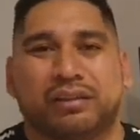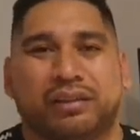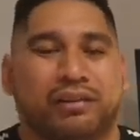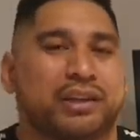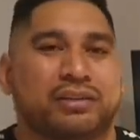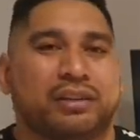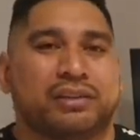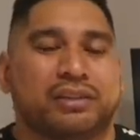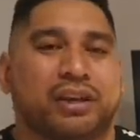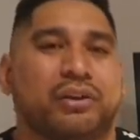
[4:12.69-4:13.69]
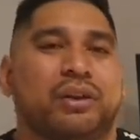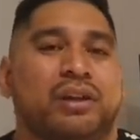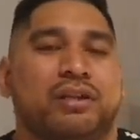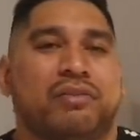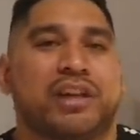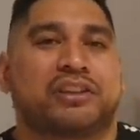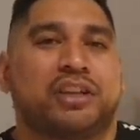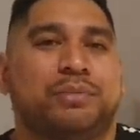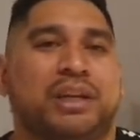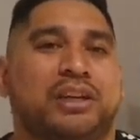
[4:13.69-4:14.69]
They're excellent. So that's
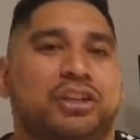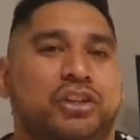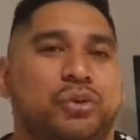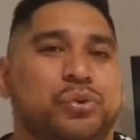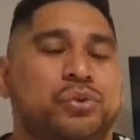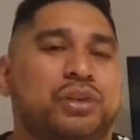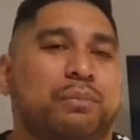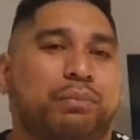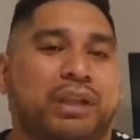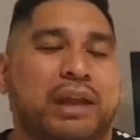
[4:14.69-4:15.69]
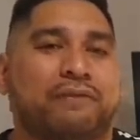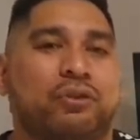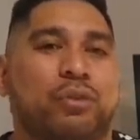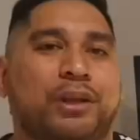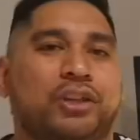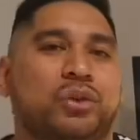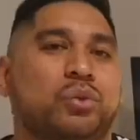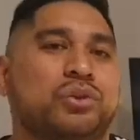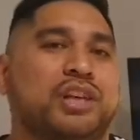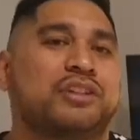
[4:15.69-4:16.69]
going to be a huge platform, a
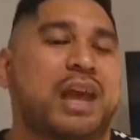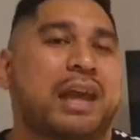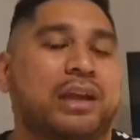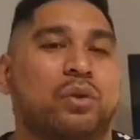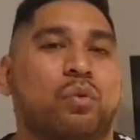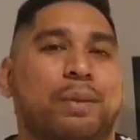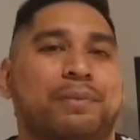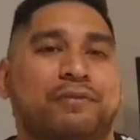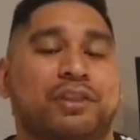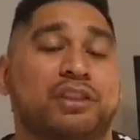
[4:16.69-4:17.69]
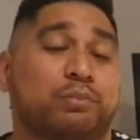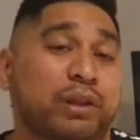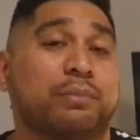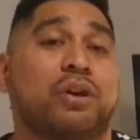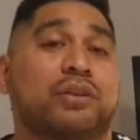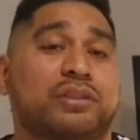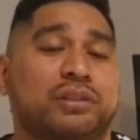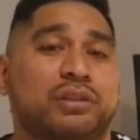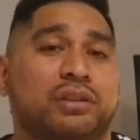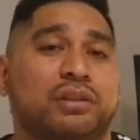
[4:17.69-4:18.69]
huge attacking weapon for the
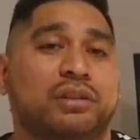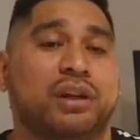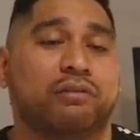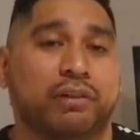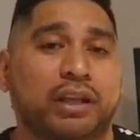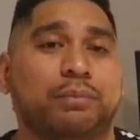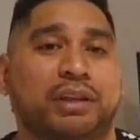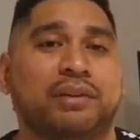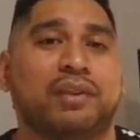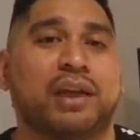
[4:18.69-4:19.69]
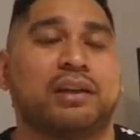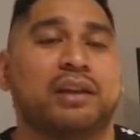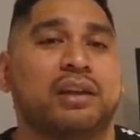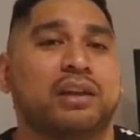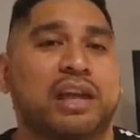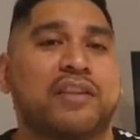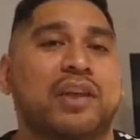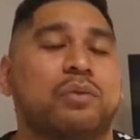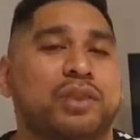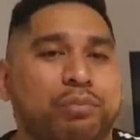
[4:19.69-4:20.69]
Springboks. I really believe that. Can
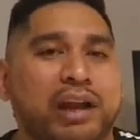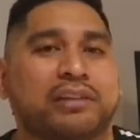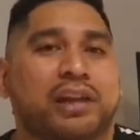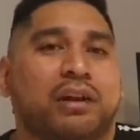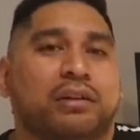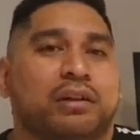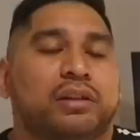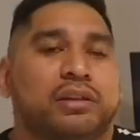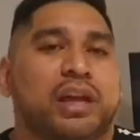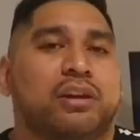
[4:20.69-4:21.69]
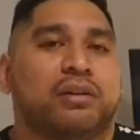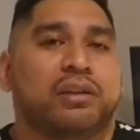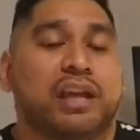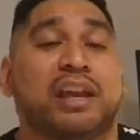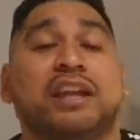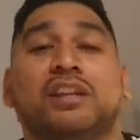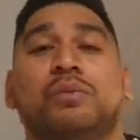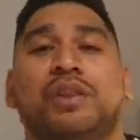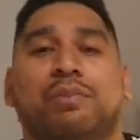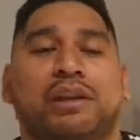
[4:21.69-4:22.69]
they win the breakdown? Now, can
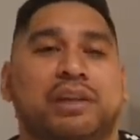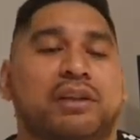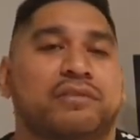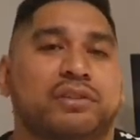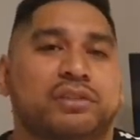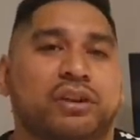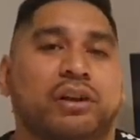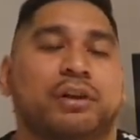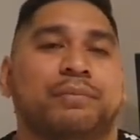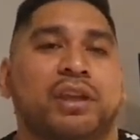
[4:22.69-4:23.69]
England win the breakdown? Sorry.